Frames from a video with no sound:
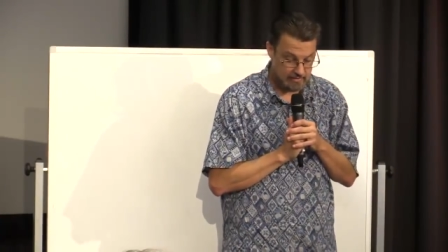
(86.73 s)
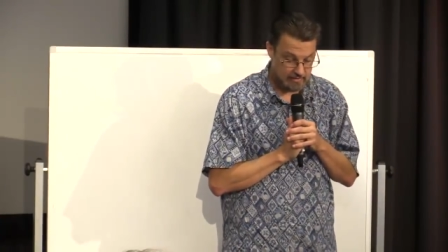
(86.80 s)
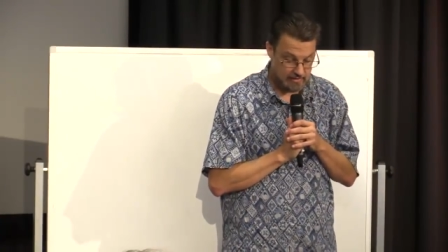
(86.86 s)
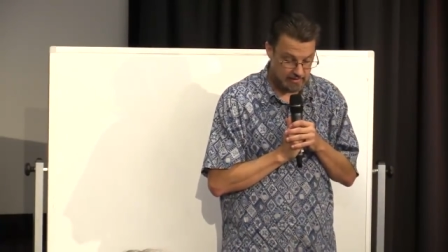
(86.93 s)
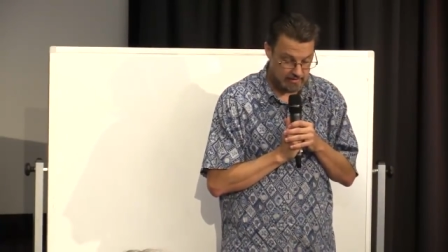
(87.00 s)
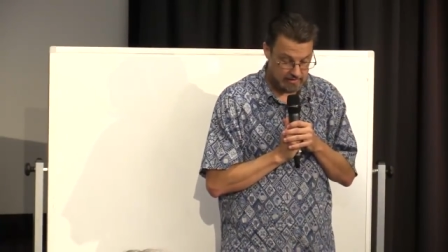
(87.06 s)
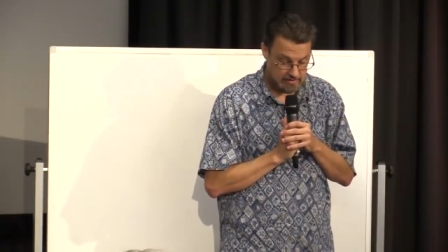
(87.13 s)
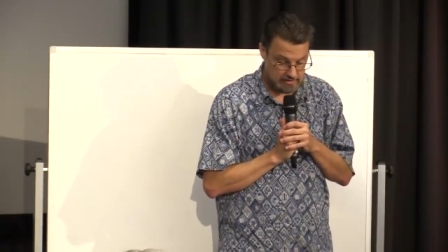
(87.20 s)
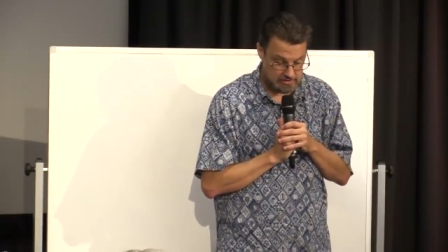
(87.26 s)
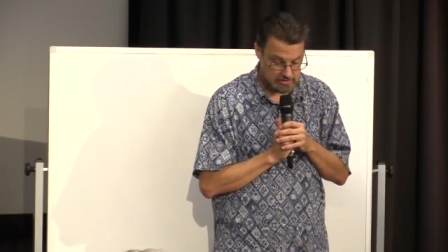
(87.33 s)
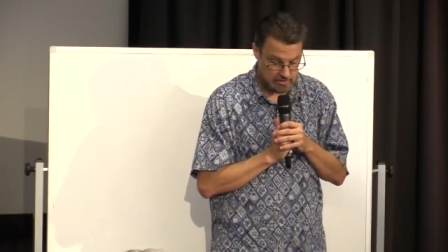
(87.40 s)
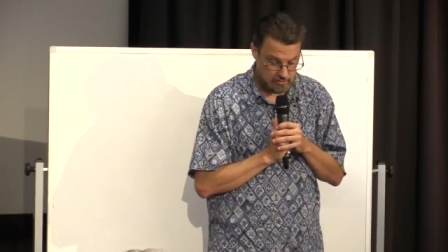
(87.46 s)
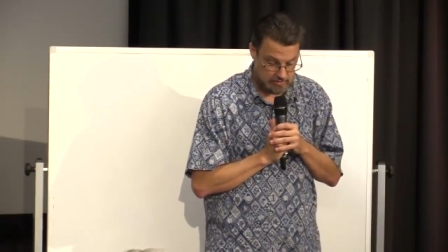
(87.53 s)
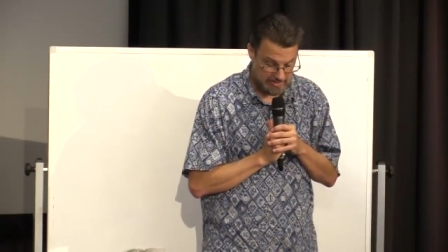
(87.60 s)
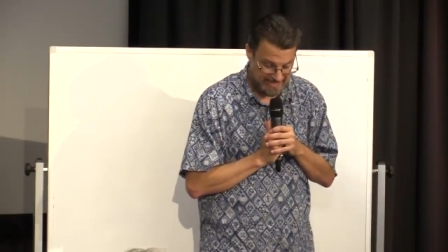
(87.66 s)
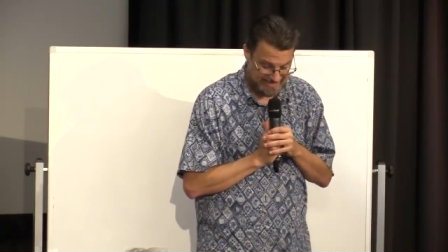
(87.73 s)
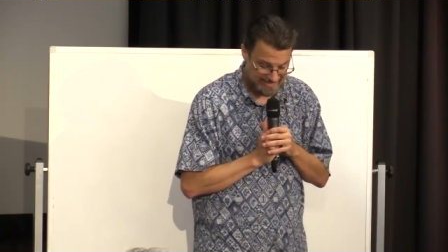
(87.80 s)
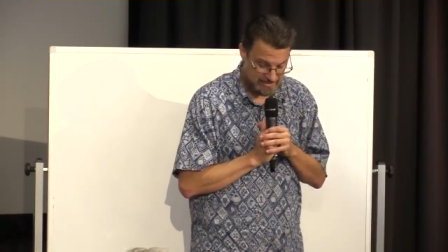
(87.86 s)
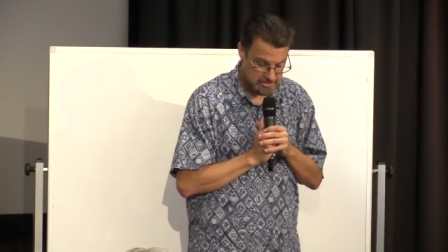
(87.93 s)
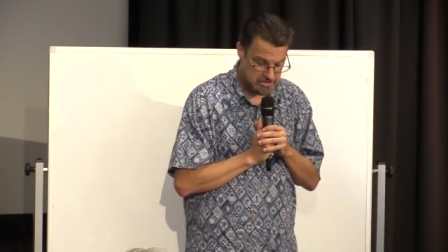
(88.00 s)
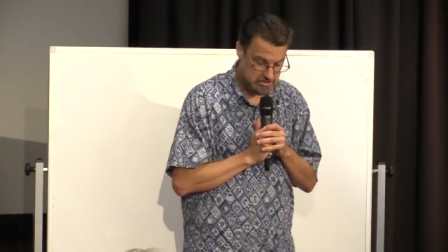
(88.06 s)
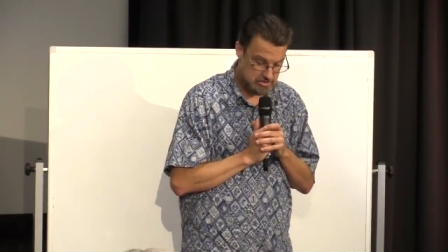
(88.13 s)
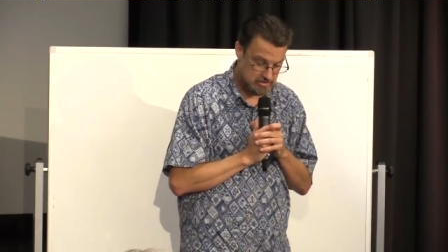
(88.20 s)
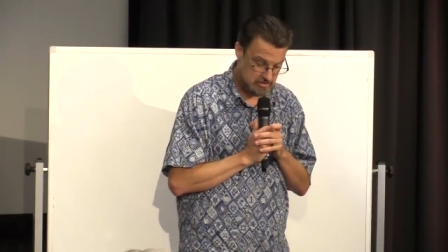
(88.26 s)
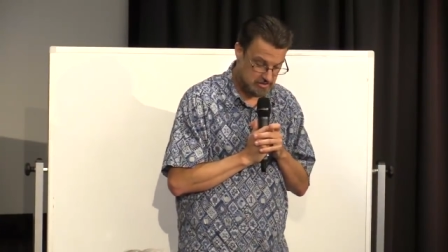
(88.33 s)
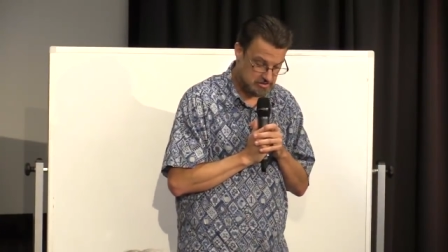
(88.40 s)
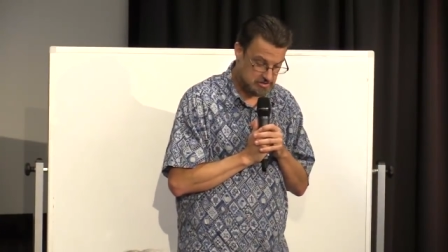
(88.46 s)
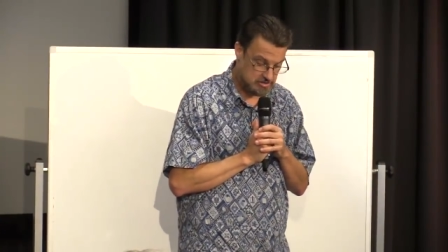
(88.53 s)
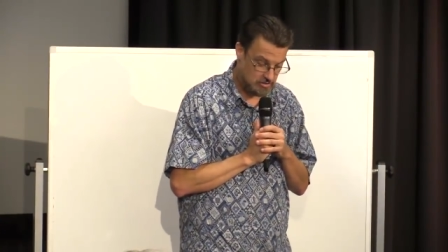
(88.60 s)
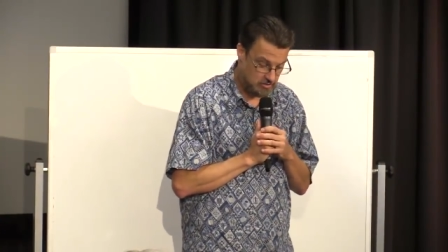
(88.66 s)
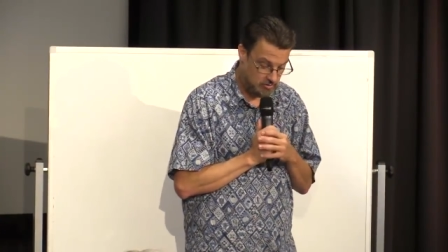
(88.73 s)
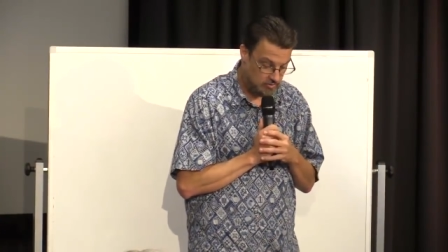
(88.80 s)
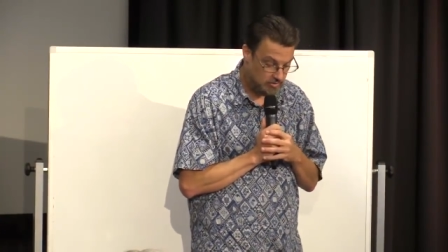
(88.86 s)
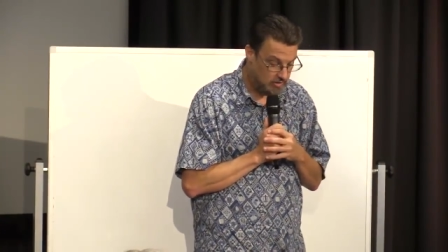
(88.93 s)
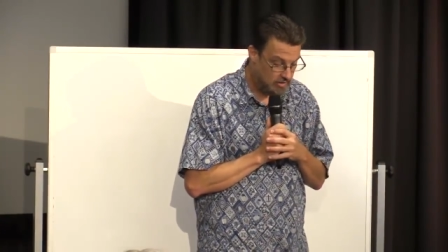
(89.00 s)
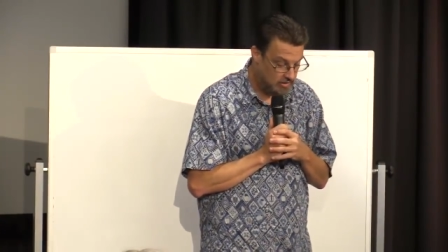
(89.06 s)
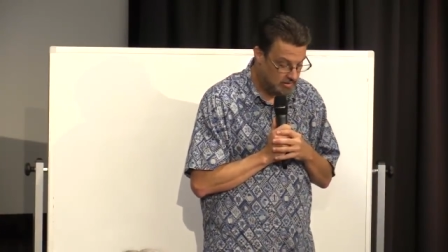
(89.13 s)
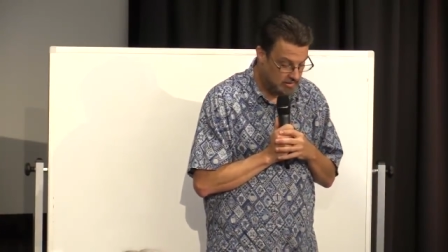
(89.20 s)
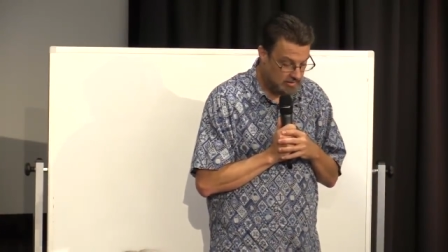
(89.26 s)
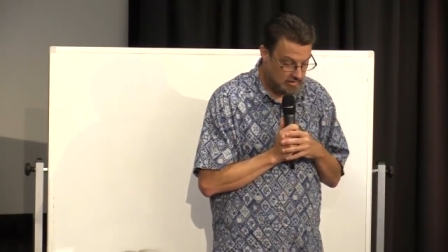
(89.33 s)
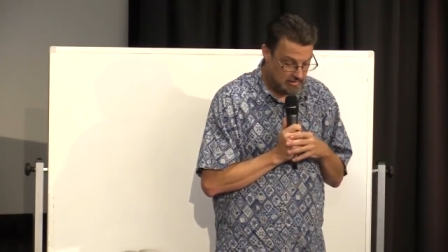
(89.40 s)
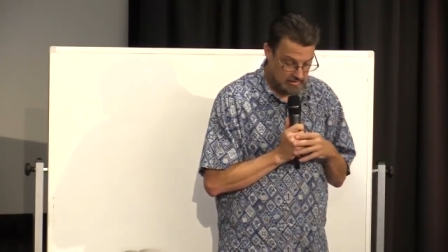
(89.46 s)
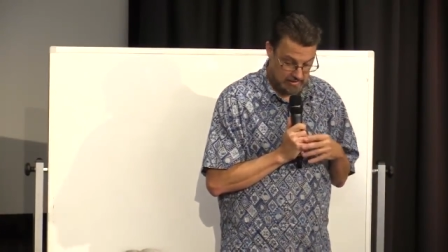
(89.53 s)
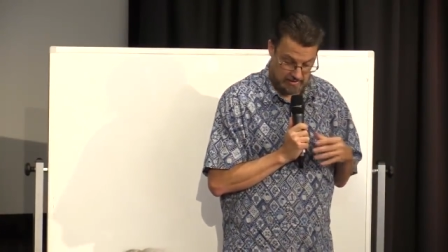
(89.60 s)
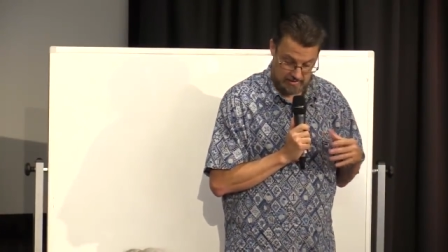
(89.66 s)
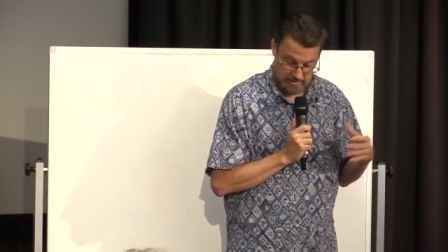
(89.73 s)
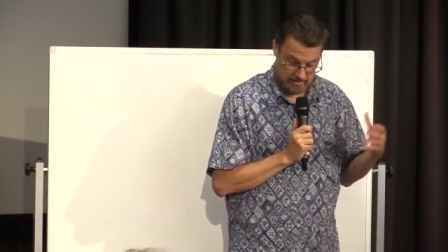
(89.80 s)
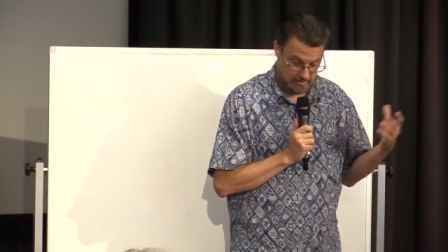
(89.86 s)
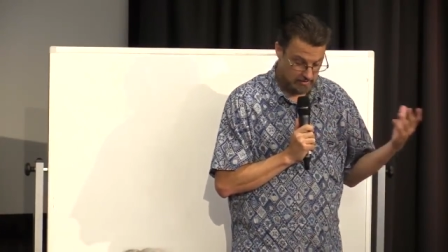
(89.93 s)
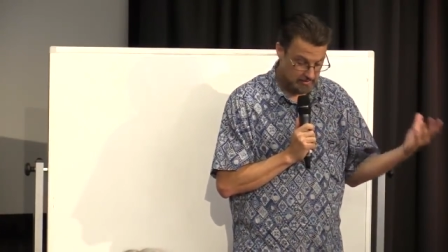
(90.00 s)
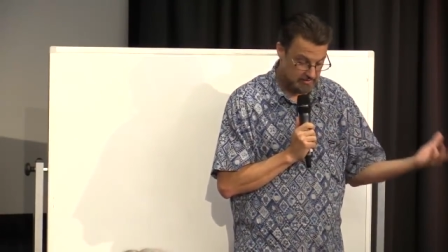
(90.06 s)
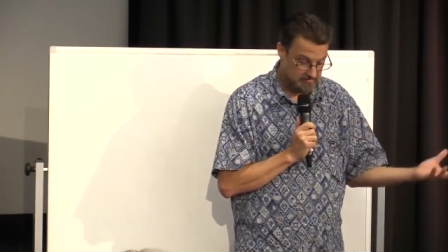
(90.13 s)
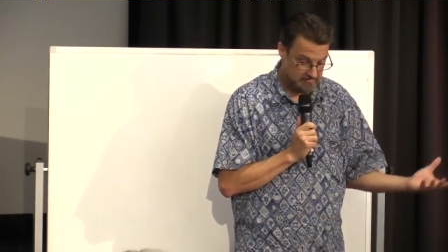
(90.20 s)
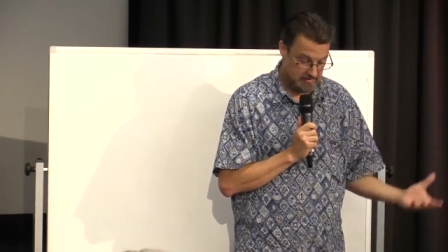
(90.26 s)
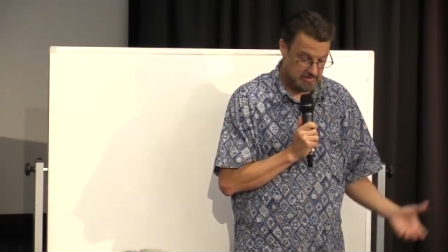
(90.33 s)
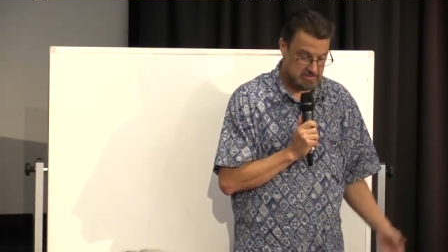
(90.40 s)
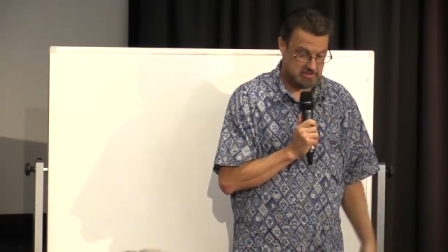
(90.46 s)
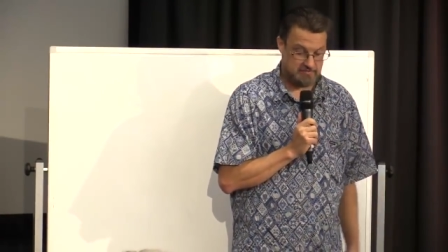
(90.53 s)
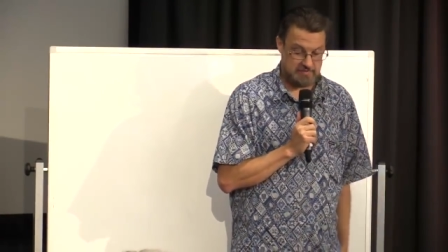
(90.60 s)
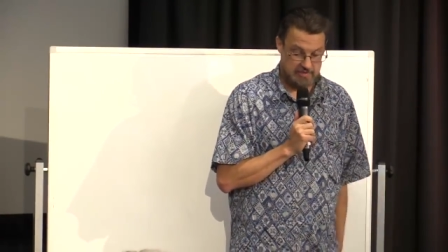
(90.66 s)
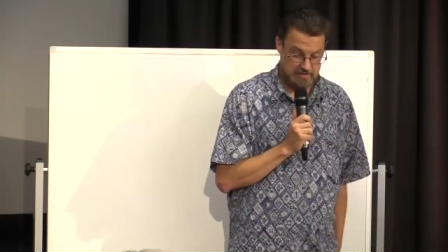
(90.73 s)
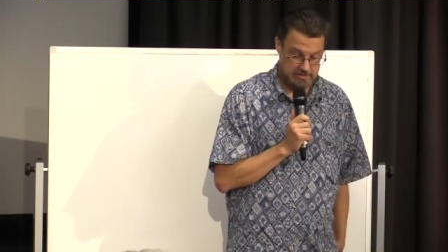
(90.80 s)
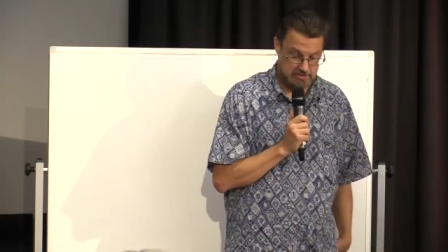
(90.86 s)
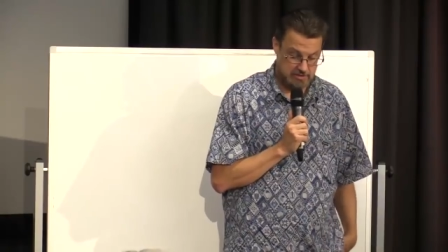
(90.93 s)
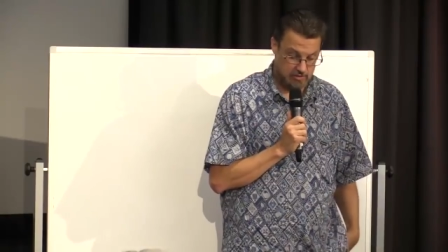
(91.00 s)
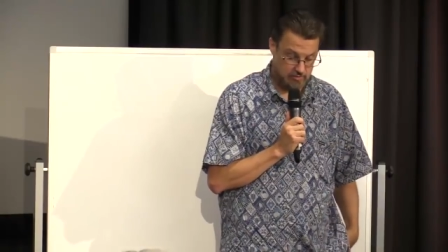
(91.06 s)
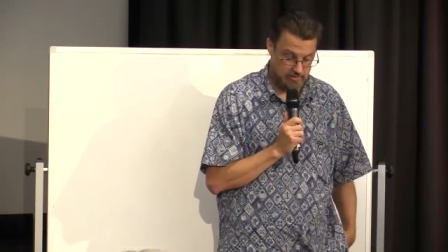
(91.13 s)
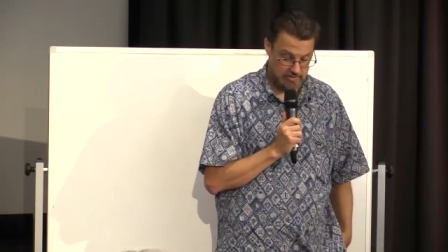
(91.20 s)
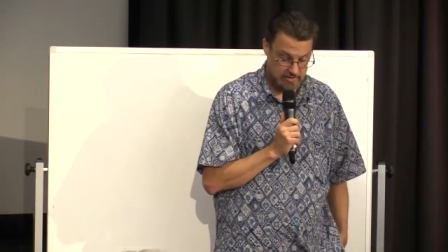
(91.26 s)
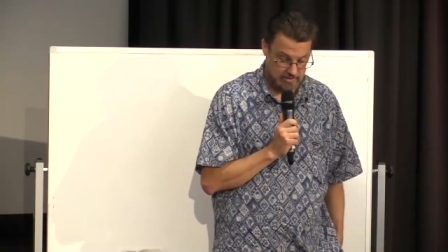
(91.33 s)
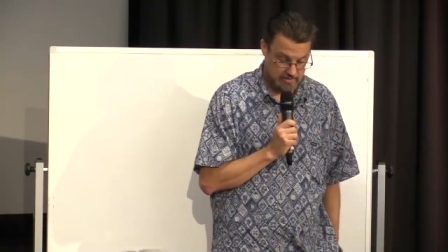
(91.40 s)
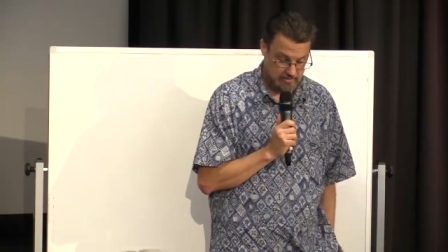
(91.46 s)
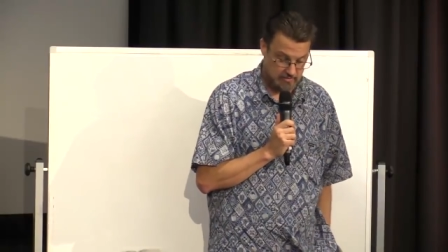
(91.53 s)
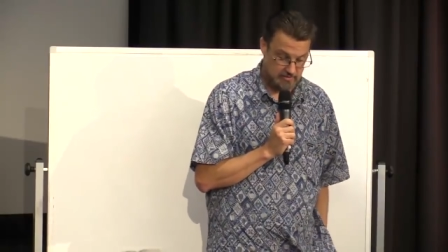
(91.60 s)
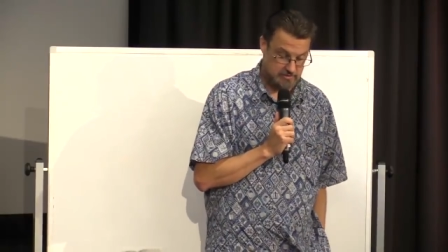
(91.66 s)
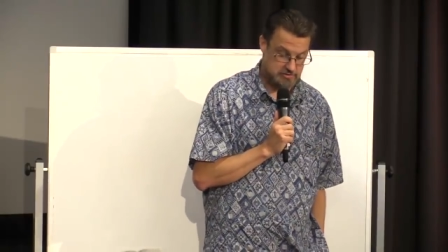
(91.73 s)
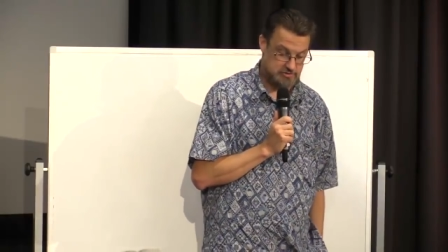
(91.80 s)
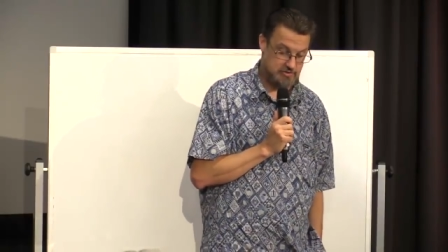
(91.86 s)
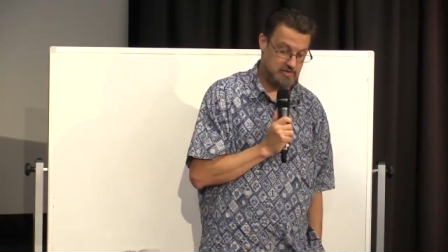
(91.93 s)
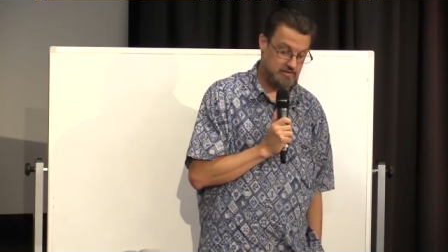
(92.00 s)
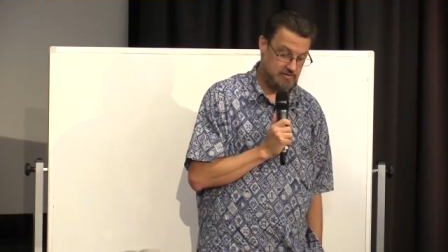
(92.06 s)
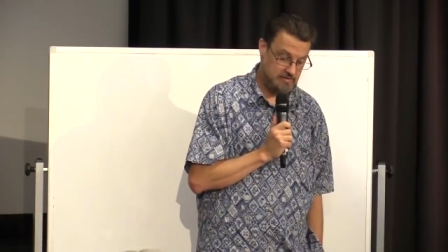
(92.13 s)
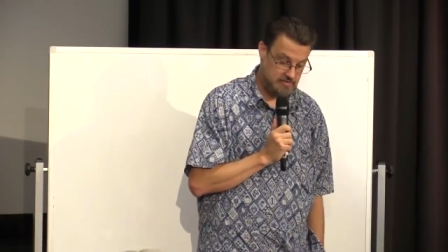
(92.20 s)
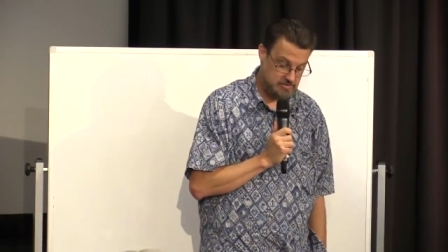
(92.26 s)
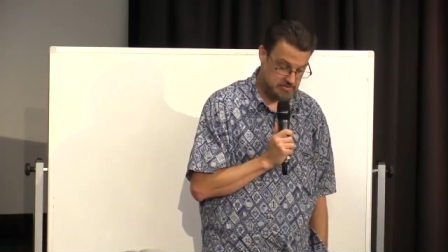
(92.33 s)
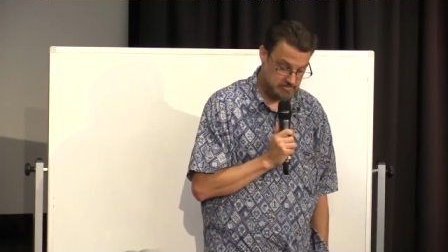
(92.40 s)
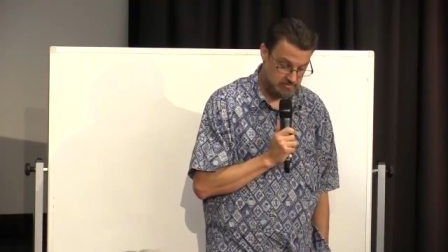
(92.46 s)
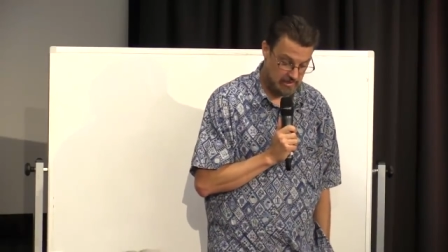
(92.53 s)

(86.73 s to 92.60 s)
God, it is so tense. It is so on the face of it, it's so ridiculous that this